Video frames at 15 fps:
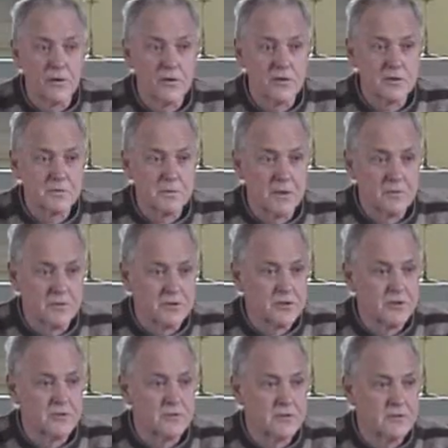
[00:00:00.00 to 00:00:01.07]
all this bit was
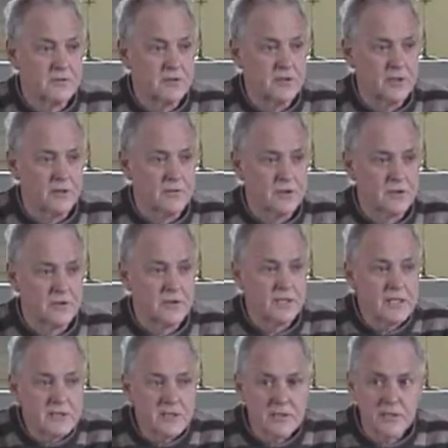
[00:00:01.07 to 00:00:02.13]
to
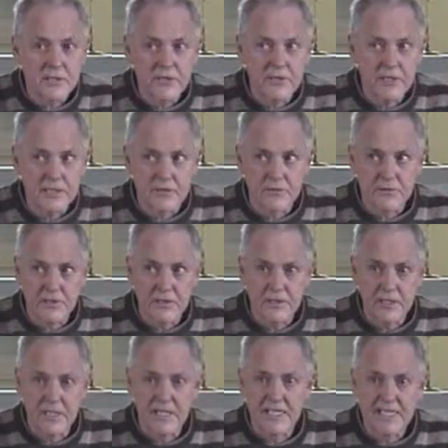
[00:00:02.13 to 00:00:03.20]
literally create a
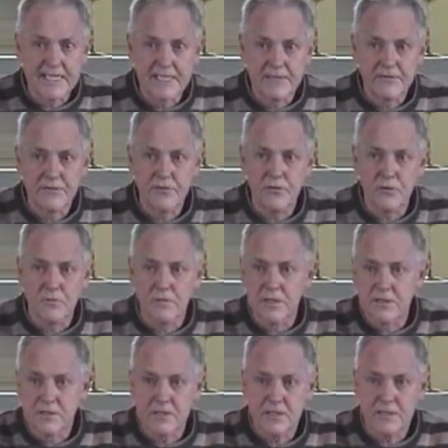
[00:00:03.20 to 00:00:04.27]
very elite form
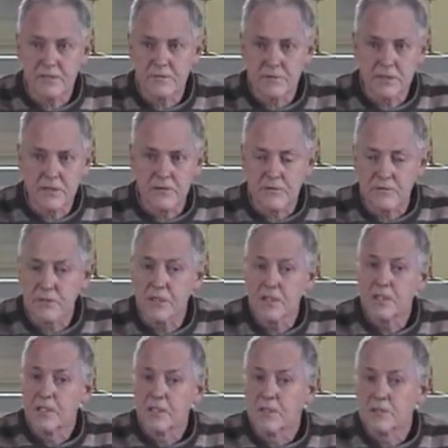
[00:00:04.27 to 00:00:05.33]
inside themselves,
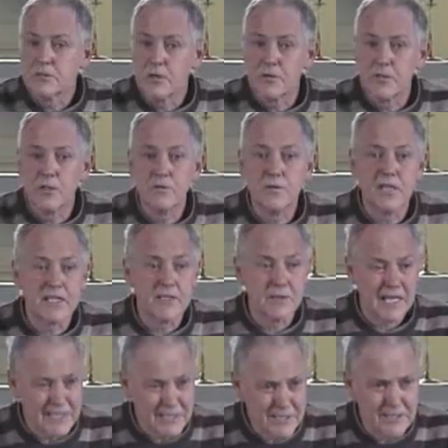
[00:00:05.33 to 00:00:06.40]
knowing who they
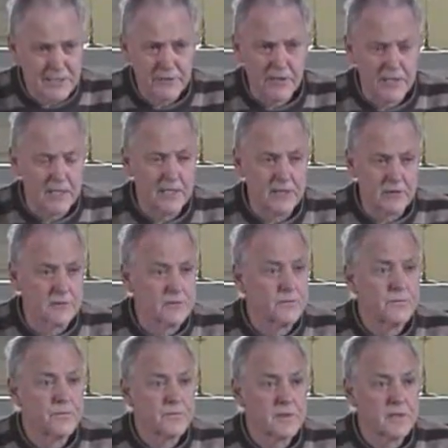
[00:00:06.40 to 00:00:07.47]
could actually rely on
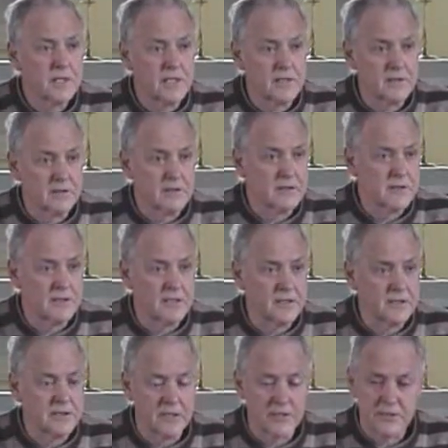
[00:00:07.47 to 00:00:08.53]
in
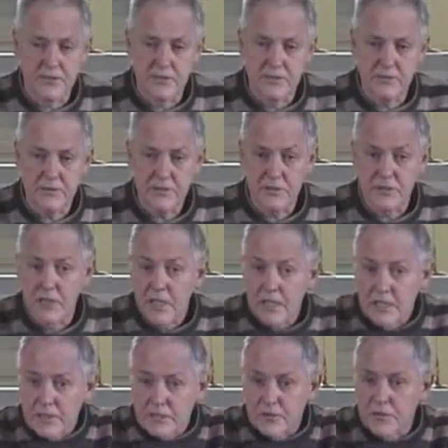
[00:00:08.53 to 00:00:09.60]
such a situation.
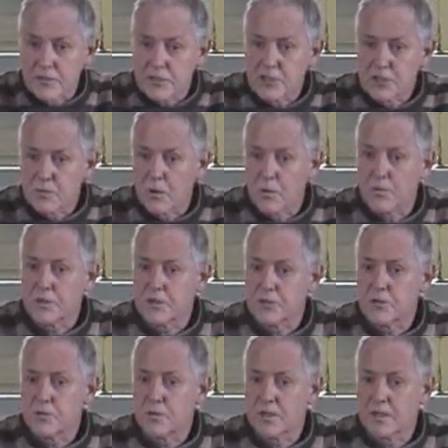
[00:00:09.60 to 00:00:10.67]
So this is what we
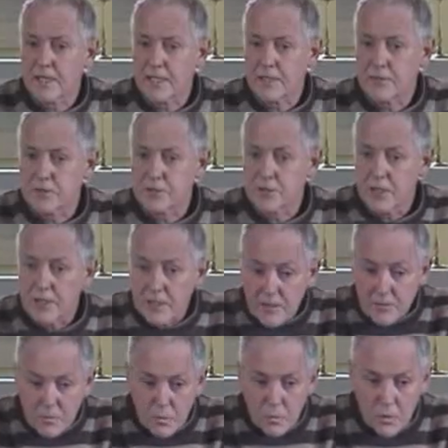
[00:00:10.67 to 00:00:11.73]
do with language,
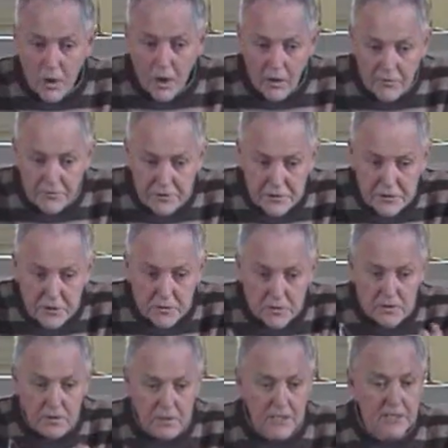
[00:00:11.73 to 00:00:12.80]
and often you
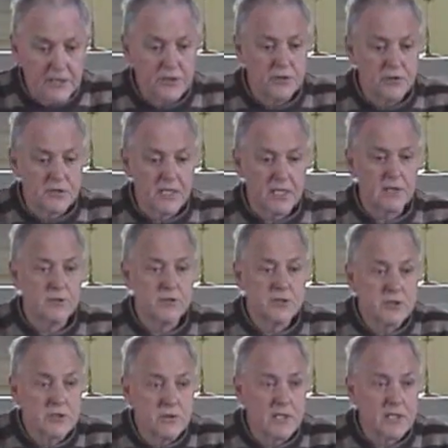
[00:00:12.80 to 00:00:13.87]
will use
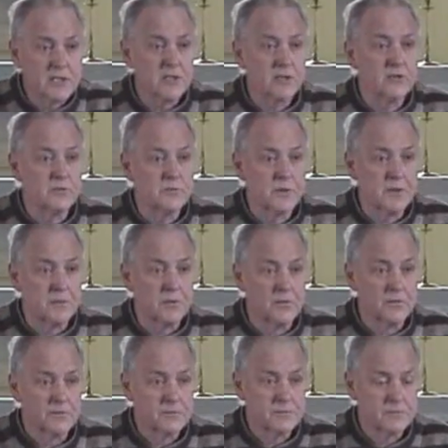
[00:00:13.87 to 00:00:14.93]
language to exclude people.